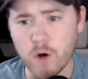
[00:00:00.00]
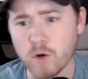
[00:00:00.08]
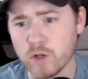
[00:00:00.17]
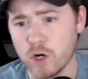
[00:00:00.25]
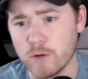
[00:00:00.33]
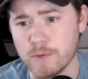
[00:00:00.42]

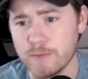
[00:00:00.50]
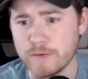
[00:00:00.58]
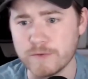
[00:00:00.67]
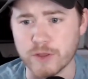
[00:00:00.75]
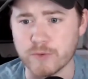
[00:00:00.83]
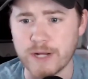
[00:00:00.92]
Oklahoma
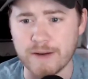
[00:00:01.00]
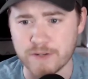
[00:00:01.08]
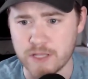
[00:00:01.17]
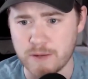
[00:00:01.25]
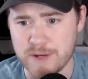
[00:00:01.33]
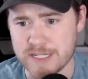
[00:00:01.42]
moved to 3
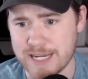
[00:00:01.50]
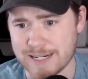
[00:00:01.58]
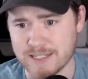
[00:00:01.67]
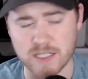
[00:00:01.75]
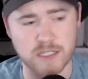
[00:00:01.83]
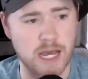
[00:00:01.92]
after they beat
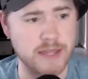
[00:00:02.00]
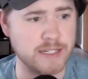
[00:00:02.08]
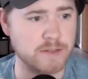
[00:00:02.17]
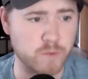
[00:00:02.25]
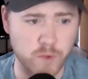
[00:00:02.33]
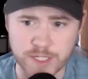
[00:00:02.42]
Texas. I
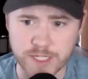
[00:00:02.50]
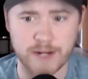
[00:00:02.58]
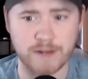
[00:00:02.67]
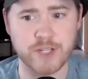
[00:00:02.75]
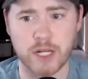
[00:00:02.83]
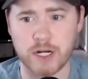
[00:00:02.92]
think, once
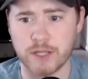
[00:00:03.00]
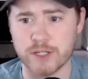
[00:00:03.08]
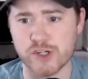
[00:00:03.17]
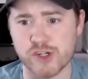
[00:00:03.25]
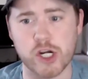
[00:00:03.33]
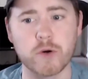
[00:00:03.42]
again, I've said it on
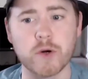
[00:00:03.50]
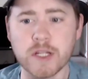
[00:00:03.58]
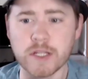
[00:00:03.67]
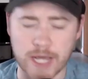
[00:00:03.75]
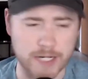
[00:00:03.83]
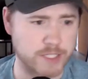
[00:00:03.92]
this show,
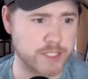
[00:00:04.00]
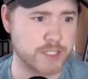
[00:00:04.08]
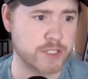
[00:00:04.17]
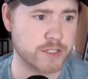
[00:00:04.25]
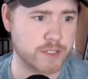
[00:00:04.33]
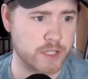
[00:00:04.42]
Texas
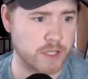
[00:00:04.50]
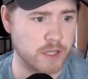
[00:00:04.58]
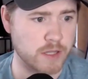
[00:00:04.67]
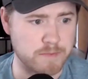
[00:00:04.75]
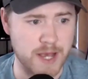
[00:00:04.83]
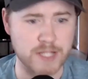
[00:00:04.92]
is
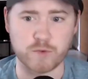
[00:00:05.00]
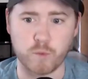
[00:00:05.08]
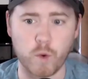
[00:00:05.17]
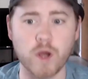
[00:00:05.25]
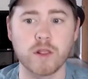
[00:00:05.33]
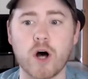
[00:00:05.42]
the best
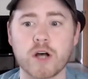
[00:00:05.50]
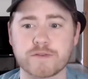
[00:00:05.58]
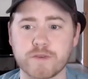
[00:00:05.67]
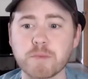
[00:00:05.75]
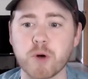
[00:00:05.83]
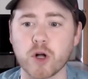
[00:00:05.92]
one-loss
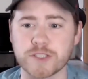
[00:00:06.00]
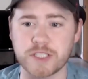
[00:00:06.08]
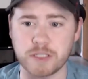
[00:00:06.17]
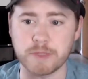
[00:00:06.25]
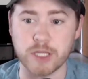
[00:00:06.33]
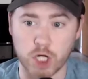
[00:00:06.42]
football
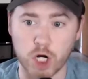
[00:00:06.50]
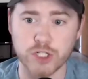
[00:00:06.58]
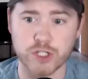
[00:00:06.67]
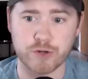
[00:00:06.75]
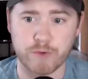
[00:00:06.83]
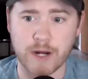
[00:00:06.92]
team in the
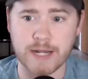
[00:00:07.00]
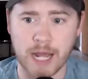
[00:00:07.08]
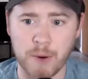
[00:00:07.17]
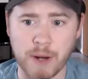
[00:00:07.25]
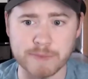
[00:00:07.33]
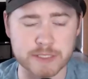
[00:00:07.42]
country right
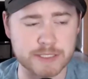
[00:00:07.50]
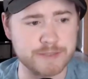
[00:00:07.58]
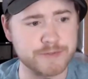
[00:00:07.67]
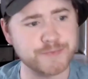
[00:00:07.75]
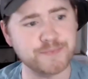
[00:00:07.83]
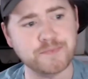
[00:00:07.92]
now, I
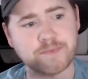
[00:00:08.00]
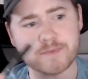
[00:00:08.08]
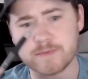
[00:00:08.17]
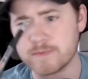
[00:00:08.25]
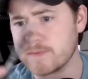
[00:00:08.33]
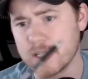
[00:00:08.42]
believe.
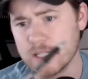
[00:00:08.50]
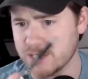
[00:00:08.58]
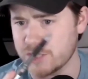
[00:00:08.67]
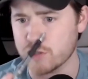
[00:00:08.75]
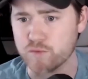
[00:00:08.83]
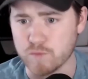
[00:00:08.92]

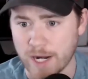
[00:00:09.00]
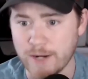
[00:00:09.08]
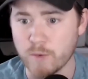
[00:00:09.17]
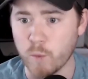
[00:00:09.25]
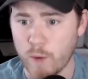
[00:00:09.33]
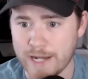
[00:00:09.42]
That's a
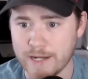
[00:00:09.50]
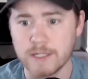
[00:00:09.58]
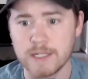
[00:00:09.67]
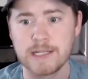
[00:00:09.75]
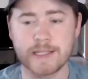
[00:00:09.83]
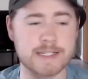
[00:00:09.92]
great win.
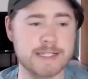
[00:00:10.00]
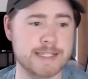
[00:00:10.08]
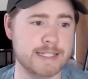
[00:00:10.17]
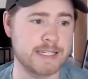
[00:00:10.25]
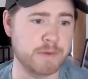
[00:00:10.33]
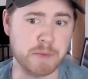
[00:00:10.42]
This is
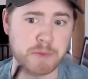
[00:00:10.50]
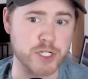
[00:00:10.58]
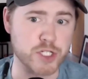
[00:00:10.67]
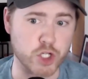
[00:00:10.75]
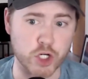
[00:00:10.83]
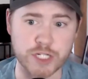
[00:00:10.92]
a team that
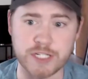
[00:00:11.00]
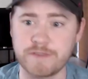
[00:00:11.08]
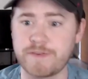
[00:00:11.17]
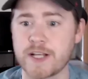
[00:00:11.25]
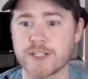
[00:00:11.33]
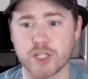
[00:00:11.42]
plays good
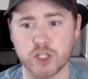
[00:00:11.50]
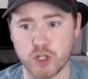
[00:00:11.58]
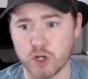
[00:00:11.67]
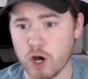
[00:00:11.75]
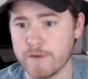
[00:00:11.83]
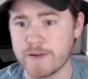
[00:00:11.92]
defense,
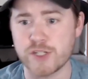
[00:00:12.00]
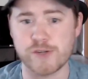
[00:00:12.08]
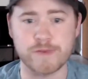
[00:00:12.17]
good offense.